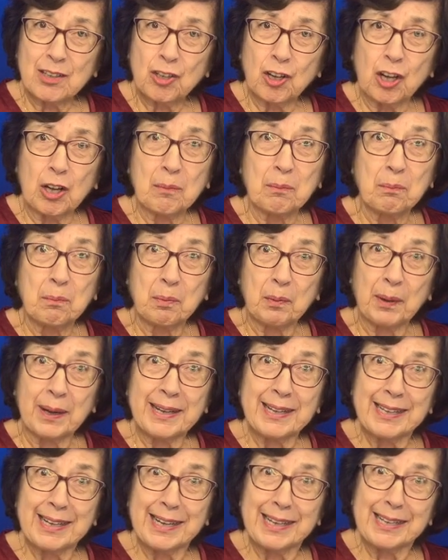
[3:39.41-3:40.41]
call
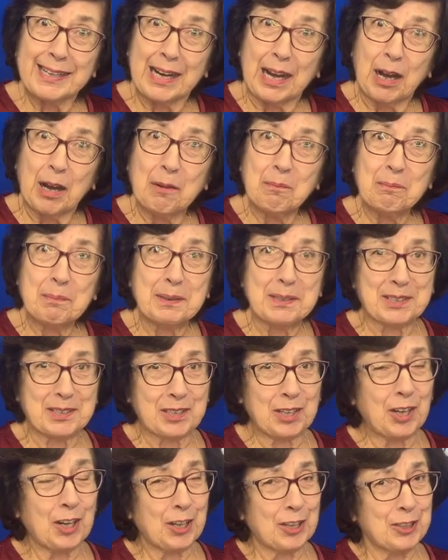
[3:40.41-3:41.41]
breaking up is
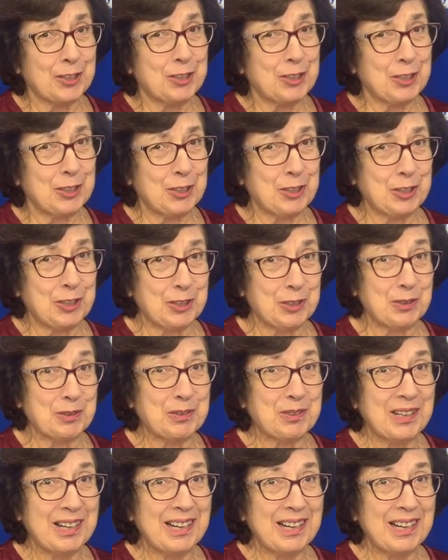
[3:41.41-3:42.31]
hard to do.